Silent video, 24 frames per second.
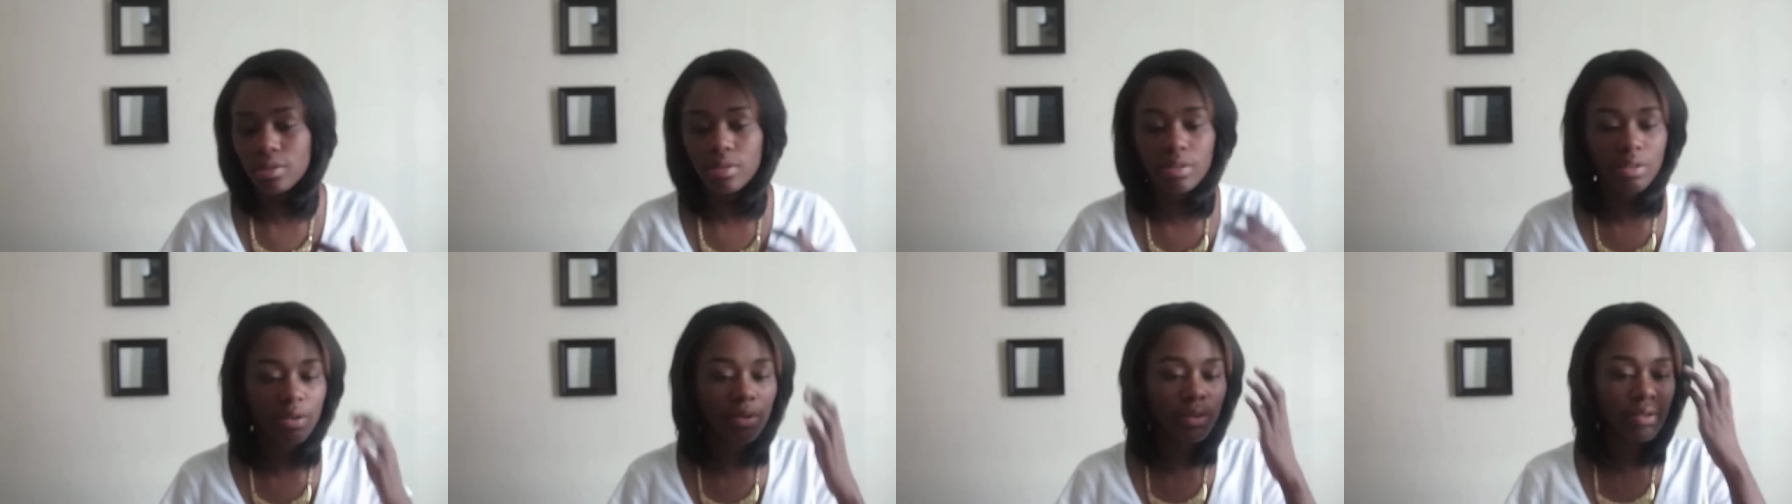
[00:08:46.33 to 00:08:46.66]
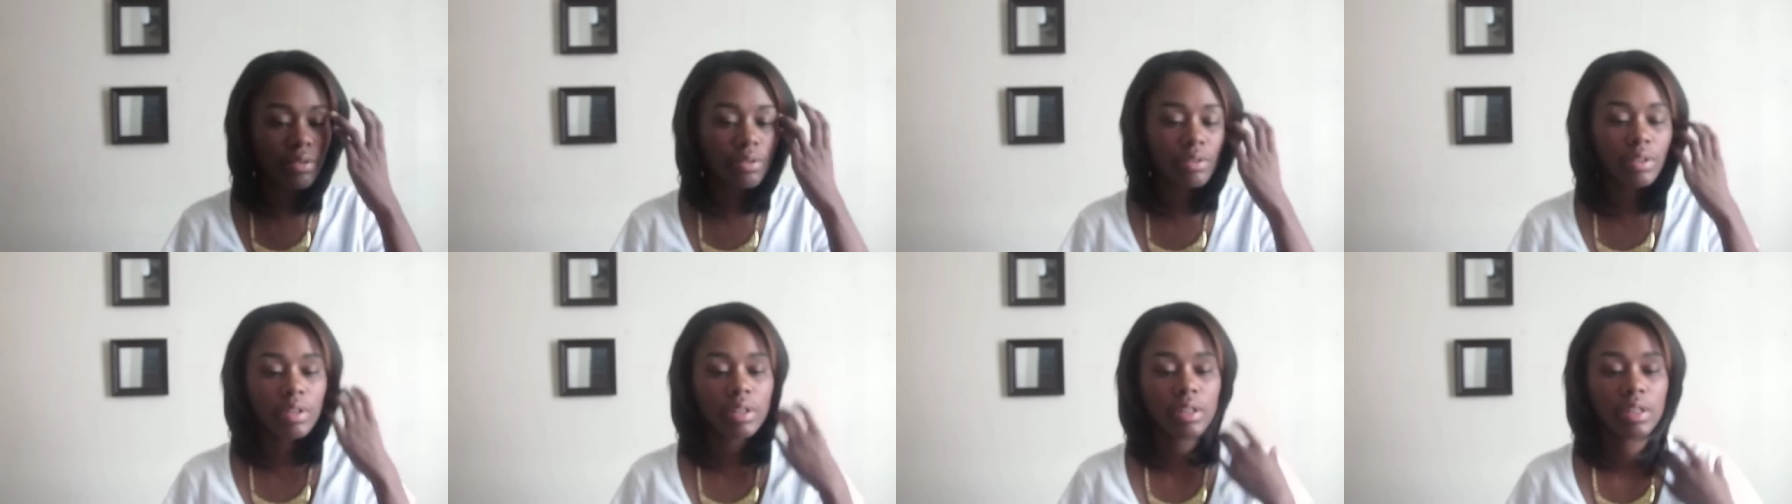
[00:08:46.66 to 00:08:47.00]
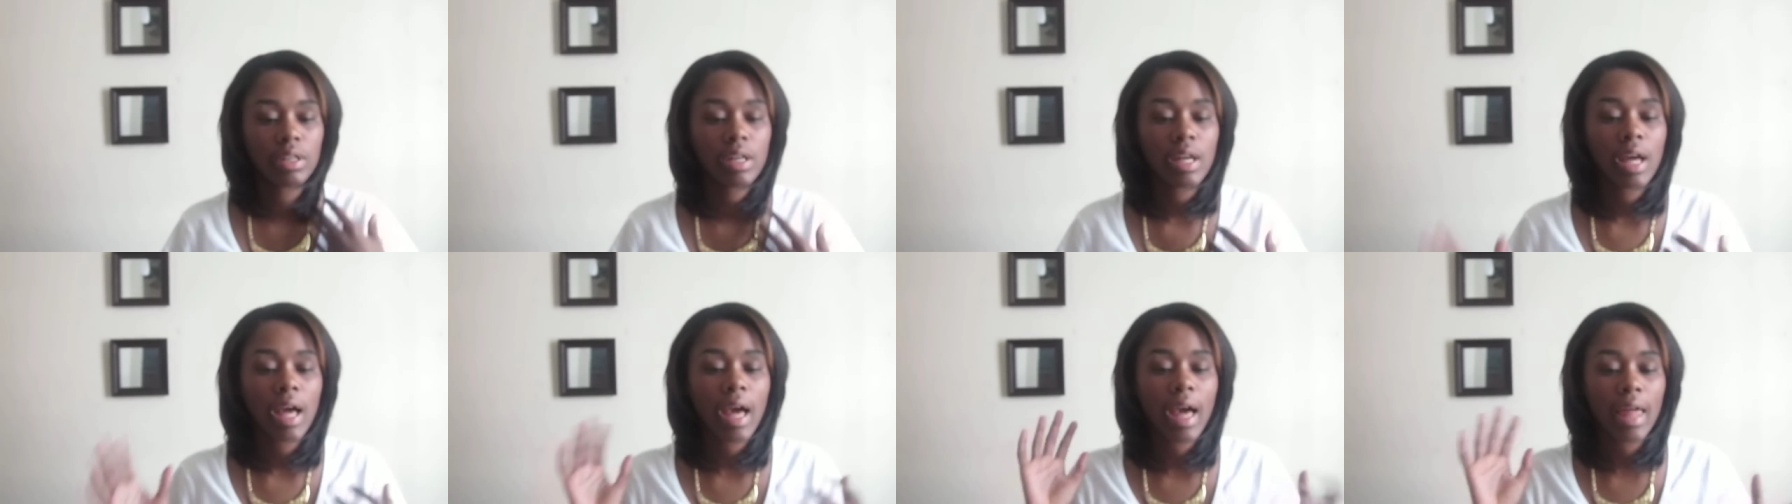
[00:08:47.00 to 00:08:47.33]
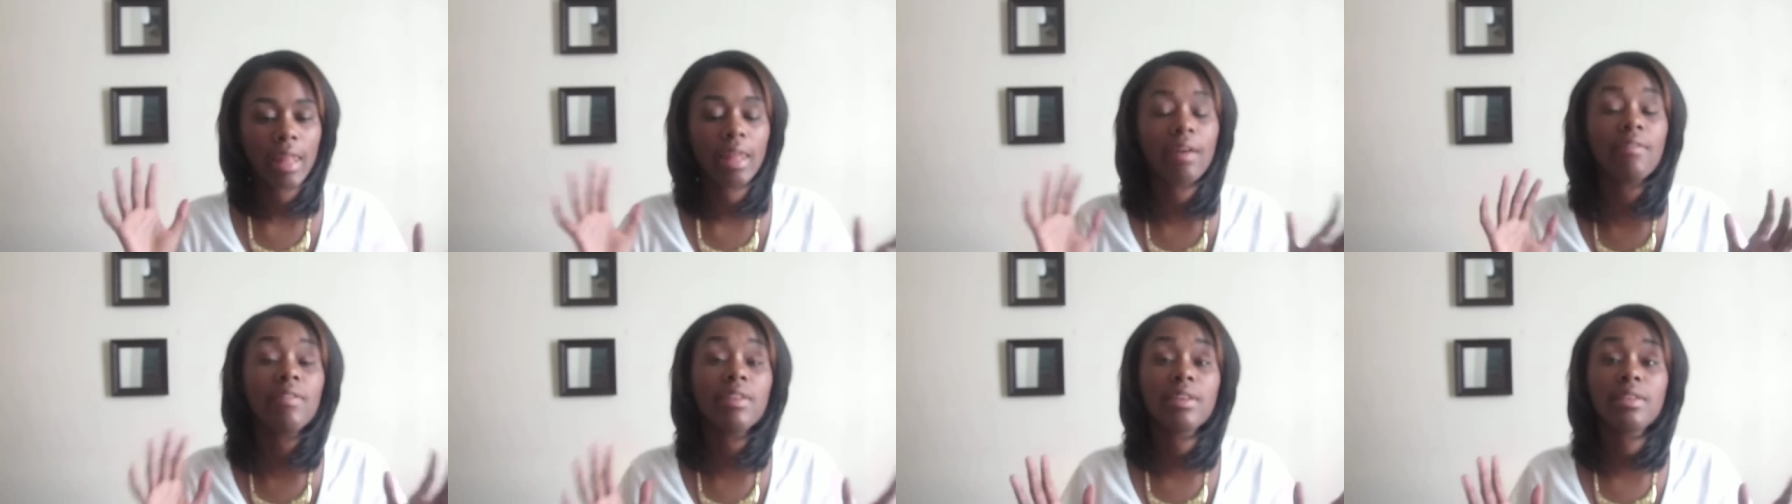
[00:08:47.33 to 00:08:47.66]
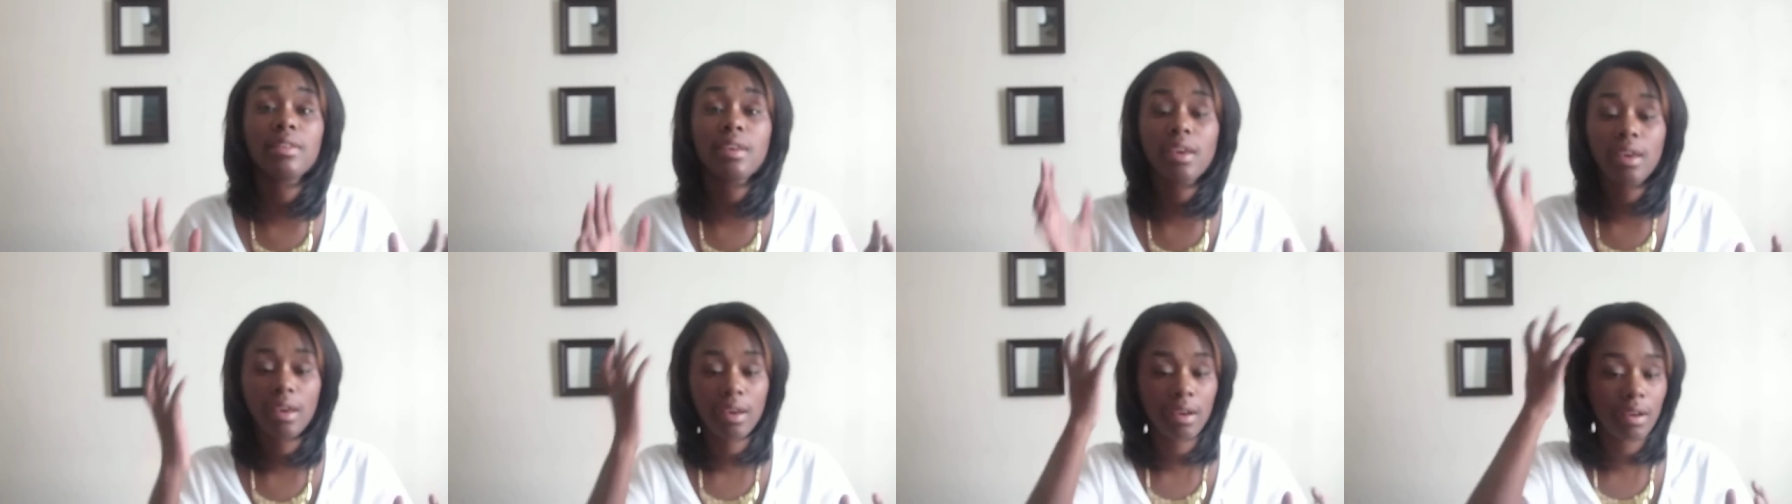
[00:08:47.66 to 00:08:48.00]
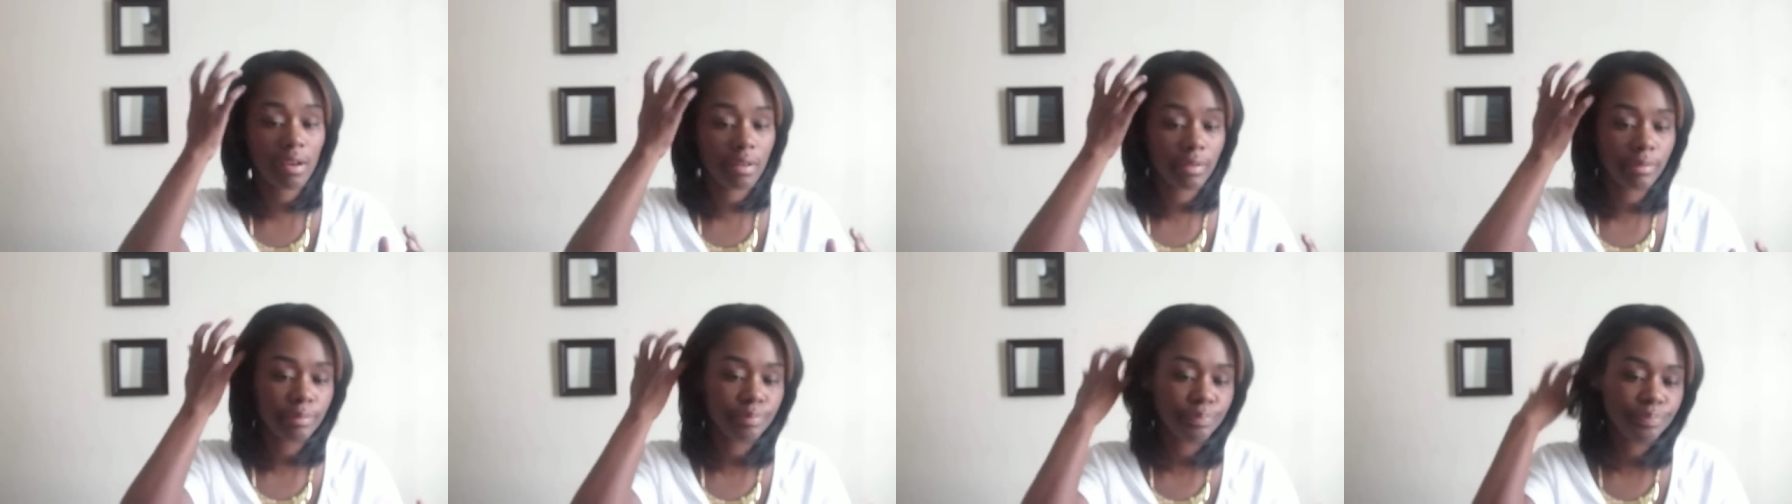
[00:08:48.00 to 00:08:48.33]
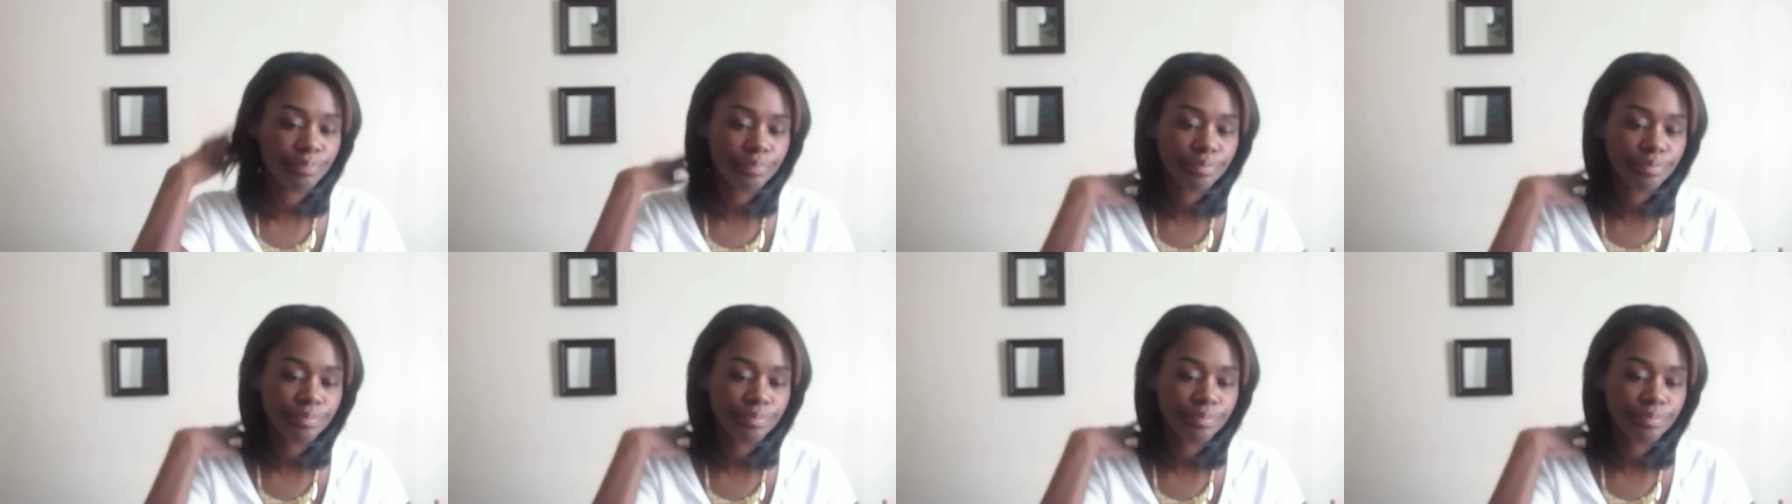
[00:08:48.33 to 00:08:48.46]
So I love this hair.